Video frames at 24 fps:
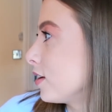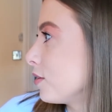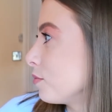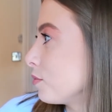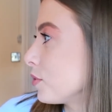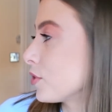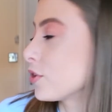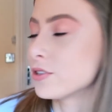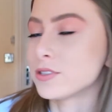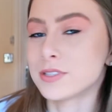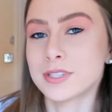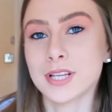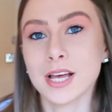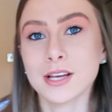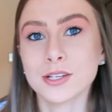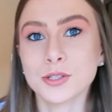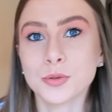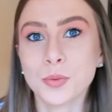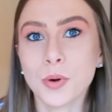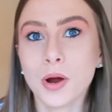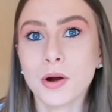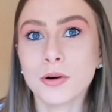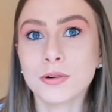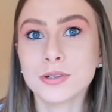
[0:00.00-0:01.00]
because
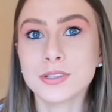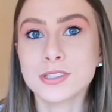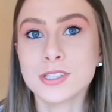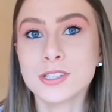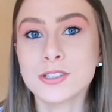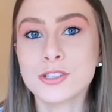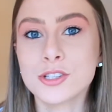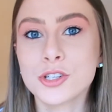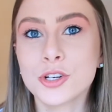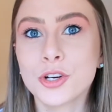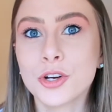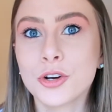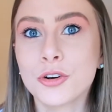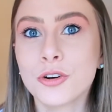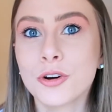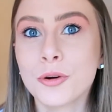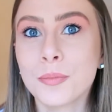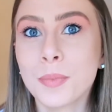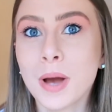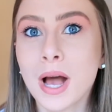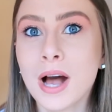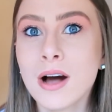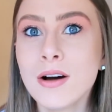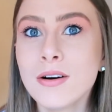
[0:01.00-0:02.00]
that's where I was insecure
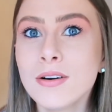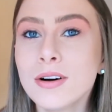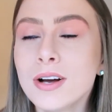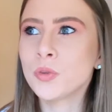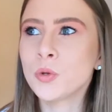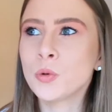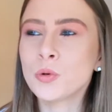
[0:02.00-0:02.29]
about.